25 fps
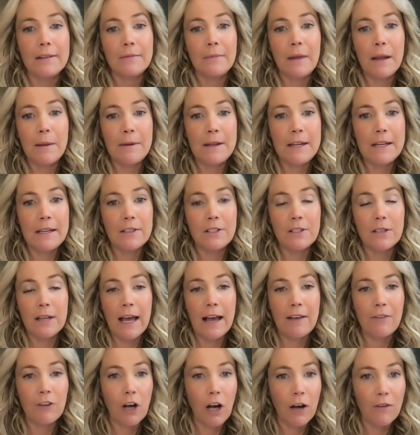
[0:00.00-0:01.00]
maybe
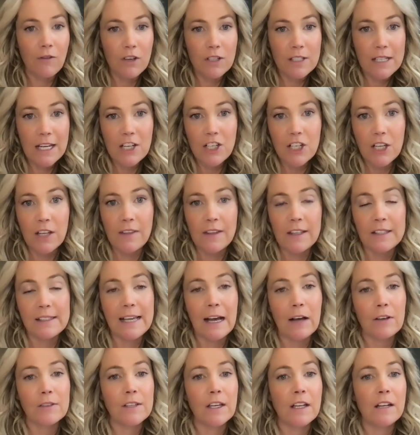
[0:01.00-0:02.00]
have a conversation that's
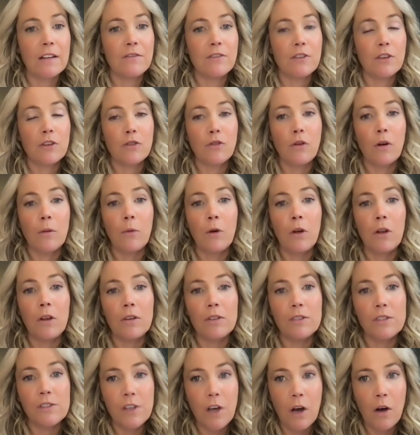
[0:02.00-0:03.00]
outside of your
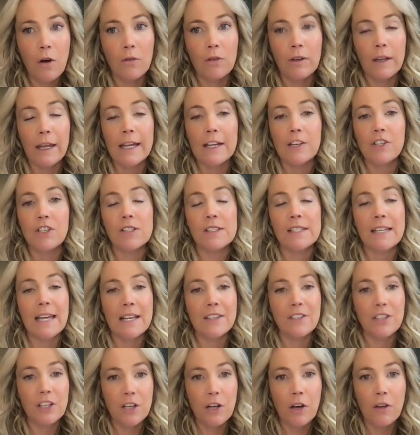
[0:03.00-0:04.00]
normal zone, like just
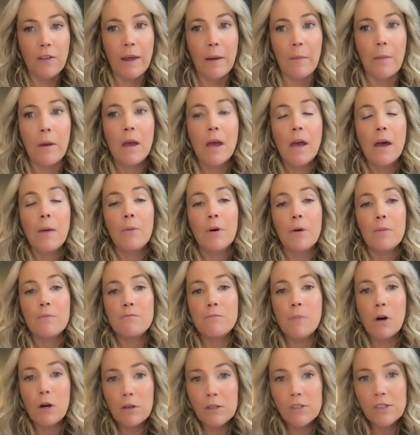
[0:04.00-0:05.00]
get to know them. But
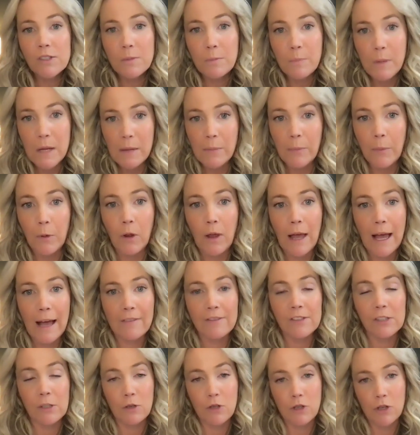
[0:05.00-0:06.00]
most people
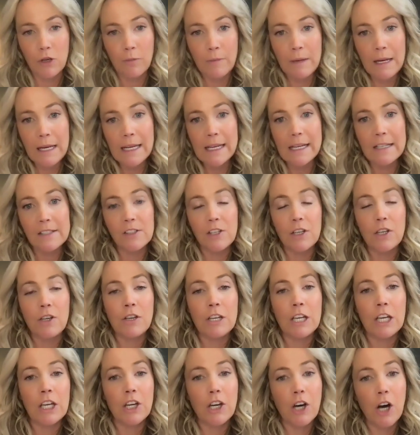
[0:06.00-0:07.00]
have social media, so
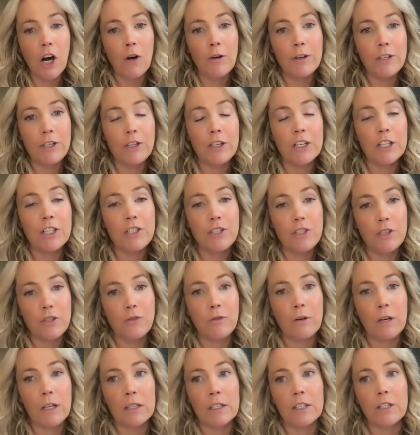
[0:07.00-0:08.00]
you can go and you can
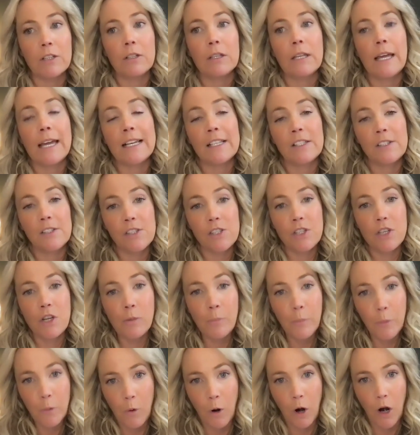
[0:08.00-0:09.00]
do a little like
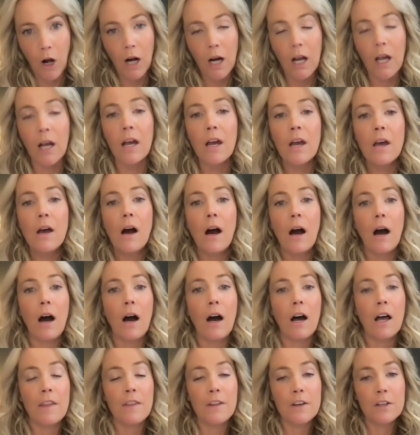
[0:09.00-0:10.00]
snoop work
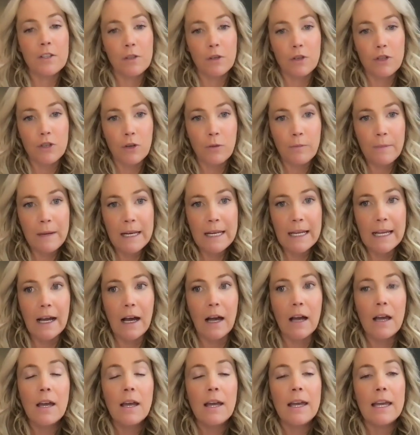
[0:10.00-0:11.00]
on their social
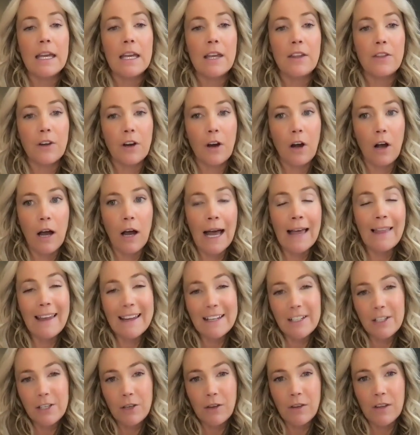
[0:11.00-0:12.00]
media. Either I
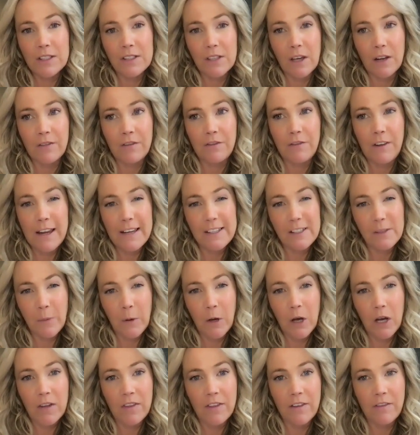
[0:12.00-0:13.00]
like to do this on
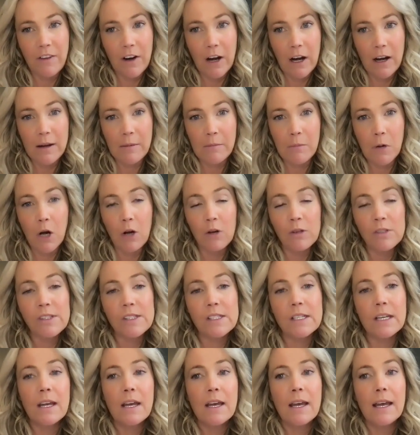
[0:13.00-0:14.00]
Facebook the very
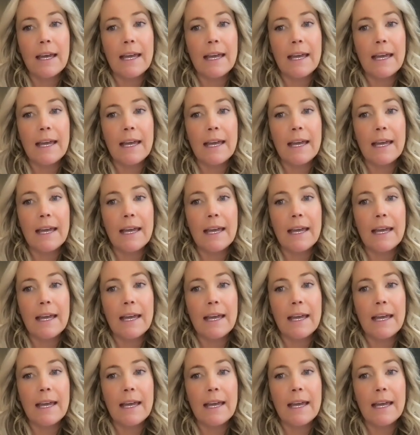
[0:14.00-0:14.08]
most.